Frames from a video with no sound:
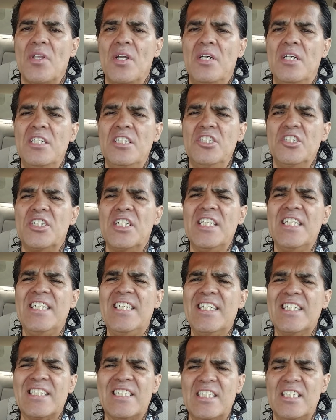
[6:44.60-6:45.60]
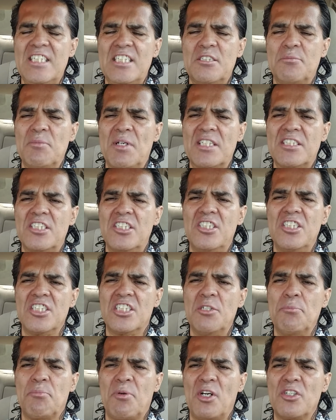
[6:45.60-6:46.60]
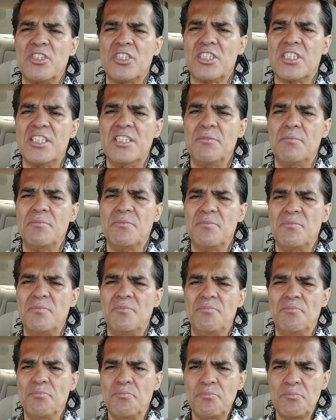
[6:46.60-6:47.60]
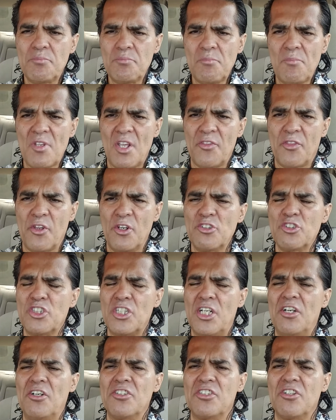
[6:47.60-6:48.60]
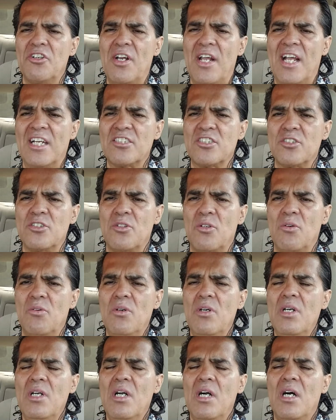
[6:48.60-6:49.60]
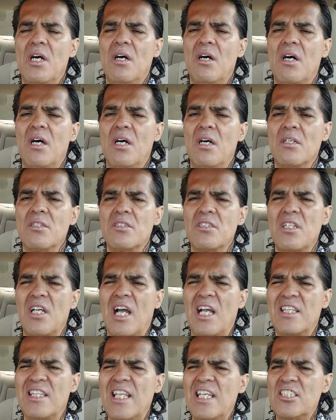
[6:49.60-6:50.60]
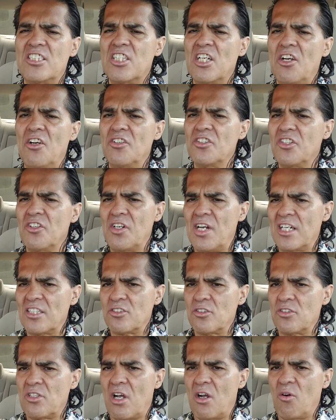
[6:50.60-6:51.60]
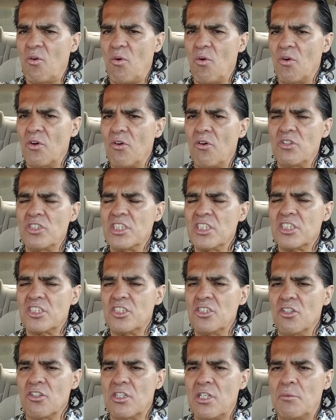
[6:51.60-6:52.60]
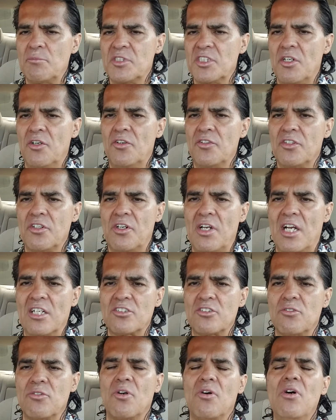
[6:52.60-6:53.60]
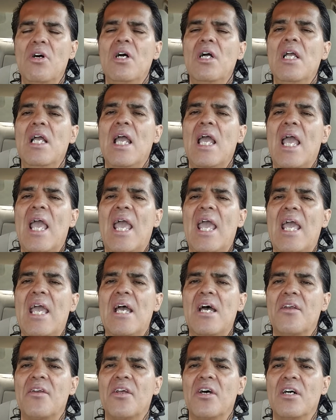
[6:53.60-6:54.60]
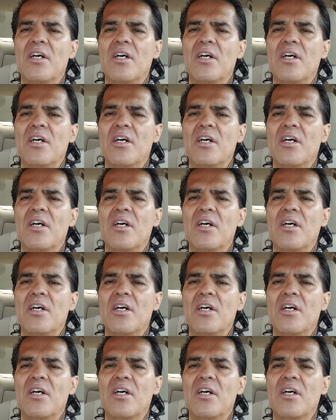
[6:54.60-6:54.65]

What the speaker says: you can get these messages. You can purchase them through Share International. I think shareinternational.org, or just look up Share International, and